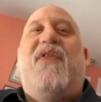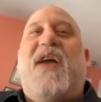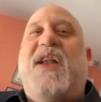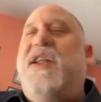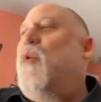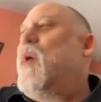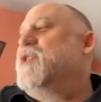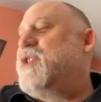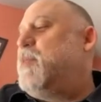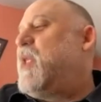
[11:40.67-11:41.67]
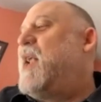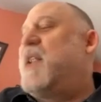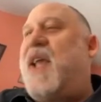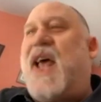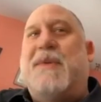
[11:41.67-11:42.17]
And the idea was to plant
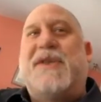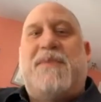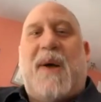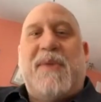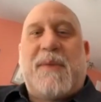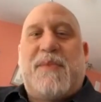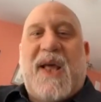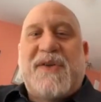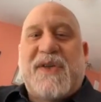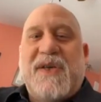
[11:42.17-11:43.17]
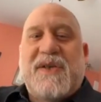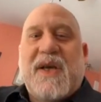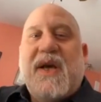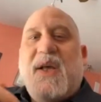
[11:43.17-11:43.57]
cannabis in public places,